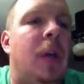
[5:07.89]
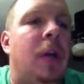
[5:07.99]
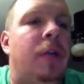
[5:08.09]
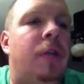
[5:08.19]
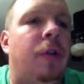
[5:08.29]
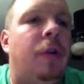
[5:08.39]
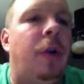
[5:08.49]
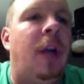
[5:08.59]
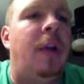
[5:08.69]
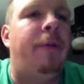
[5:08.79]

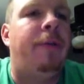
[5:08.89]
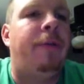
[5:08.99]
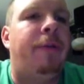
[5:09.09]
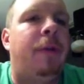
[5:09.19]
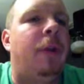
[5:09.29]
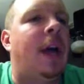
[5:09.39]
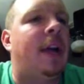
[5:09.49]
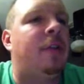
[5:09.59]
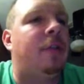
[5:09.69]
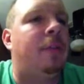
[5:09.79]
So if the
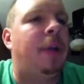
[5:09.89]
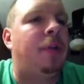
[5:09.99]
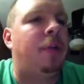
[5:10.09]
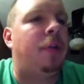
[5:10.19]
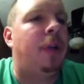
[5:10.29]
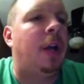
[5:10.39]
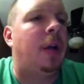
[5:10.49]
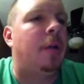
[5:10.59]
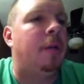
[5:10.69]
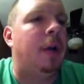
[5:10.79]
last picture
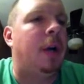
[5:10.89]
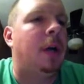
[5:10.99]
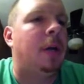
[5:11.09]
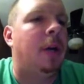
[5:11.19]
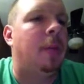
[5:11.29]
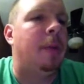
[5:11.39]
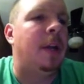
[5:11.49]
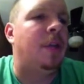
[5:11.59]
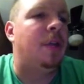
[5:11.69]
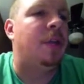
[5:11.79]
there, letter
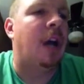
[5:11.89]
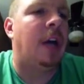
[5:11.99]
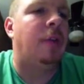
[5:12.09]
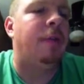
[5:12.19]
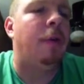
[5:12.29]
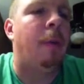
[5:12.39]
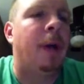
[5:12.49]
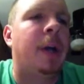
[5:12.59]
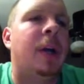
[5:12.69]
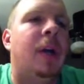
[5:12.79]
B, says
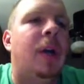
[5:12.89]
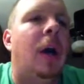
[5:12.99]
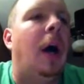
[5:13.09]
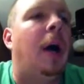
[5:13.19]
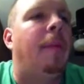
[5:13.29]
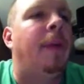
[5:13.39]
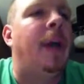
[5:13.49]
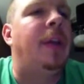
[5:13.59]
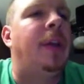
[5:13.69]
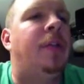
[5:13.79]
hydrophobic,
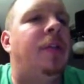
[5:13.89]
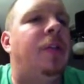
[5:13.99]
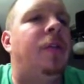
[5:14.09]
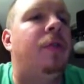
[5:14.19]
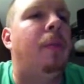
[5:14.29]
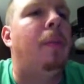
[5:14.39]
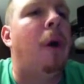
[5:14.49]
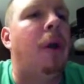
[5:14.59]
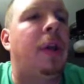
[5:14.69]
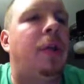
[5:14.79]
and this is
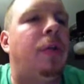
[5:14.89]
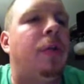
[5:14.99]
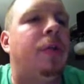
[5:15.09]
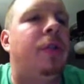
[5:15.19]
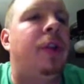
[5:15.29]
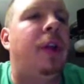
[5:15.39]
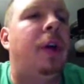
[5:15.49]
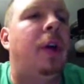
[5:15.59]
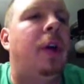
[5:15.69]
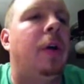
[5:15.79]
molecules that
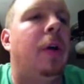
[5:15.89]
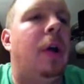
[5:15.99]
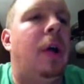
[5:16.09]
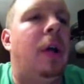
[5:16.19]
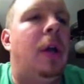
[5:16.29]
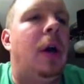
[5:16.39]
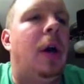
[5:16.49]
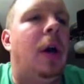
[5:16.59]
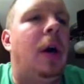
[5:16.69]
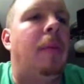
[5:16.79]
are
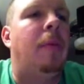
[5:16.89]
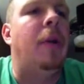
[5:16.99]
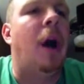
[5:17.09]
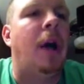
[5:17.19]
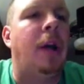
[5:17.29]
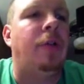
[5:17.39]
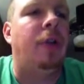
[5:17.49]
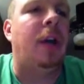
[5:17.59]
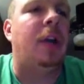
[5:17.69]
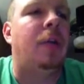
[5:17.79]
not
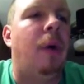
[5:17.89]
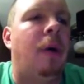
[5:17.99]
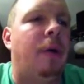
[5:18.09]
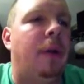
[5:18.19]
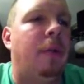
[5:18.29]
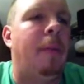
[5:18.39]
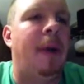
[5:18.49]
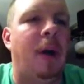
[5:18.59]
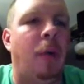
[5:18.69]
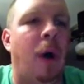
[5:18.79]
attracted to water, they
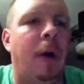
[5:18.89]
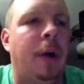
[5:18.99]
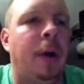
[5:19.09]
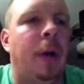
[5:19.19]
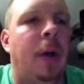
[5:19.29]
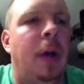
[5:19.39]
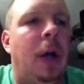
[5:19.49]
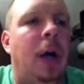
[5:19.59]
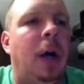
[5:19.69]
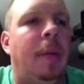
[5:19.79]
repel water,
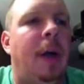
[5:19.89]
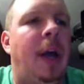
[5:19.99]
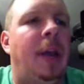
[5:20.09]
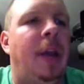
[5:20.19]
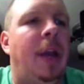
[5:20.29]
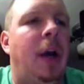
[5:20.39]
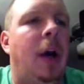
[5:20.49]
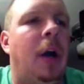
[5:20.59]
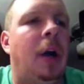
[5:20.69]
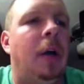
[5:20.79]
and they
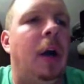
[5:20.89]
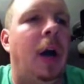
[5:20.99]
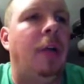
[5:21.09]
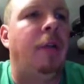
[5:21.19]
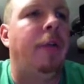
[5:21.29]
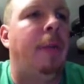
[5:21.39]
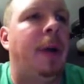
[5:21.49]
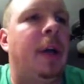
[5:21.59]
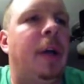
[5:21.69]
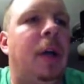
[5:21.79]
are
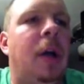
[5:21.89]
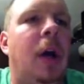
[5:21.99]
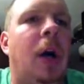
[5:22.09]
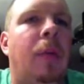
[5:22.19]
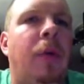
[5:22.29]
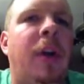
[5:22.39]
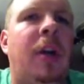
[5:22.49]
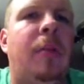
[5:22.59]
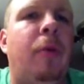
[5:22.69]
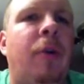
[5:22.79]
hydrophobic. We'll get
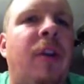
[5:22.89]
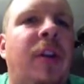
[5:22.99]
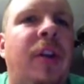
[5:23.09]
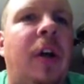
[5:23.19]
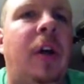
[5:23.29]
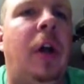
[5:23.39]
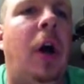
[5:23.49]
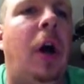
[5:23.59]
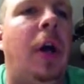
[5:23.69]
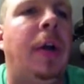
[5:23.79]
into more detail
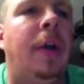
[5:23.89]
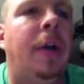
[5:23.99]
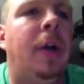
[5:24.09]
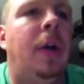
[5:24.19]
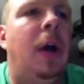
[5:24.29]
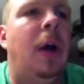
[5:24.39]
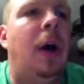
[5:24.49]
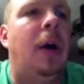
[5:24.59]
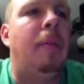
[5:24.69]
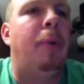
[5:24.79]
on
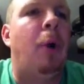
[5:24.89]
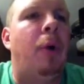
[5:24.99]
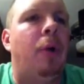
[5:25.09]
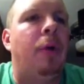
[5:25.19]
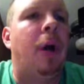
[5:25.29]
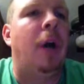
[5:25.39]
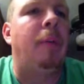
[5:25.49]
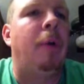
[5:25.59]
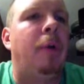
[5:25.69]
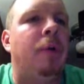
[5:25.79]
polar,
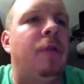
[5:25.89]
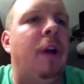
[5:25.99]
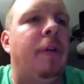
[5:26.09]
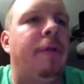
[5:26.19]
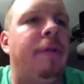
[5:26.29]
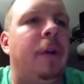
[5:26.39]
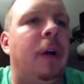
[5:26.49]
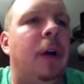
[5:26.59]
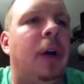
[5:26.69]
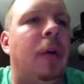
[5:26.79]
non-polar stuff
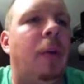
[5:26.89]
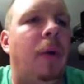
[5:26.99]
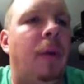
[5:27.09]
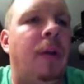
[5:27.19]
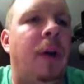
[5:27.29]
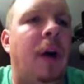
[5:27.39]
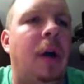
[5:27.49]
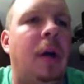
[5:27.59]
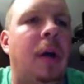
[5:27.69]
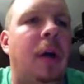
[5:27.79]
when we talk
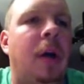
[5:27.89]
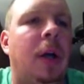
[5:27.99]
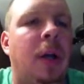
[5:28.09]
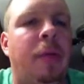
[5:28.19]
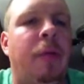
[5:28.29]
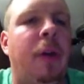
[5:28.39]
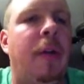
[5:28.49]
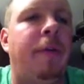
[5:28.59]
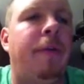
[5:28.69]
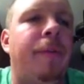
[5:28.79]
chemistry of
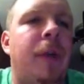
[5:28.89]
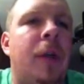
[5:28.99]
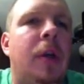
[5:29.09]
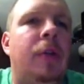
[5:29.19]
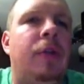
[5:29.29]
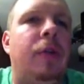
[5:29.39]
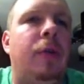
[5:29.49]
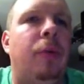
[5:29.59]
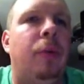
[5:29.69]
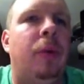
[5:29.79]
life. So
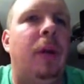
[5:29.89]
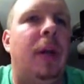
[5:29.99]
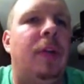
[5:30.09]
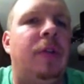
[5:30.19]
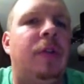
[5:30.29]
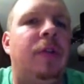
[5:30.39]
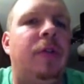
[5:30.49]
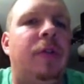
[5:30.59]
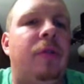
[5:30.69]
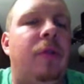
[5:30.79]

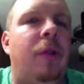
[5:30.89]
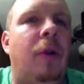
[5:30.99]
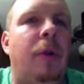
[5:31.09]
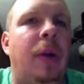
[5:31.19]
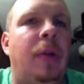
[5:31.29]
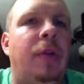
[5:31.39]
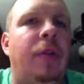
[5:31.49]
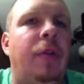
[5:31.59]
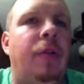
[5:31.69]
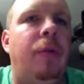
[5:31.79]
let's go
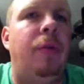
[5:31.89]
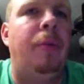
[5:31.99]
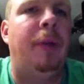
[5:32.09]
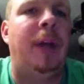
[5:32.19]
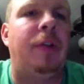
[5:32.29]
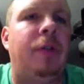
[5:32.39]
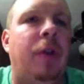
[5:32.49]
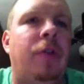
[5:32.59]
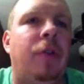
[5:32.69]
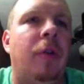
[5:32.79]
into plant
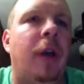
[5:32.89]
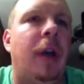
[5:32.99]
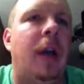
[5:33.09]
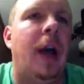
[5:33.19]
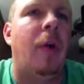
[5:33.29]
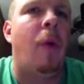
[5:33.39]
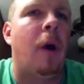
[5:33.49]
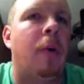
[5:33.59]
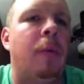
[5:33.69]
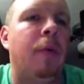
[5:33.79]
structure and how
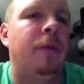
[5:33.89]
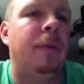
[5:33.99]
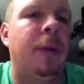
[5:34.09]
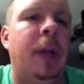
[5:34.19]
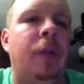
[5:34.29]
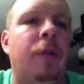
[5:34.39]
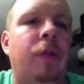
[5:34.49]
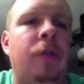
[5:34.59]
water moves in plants.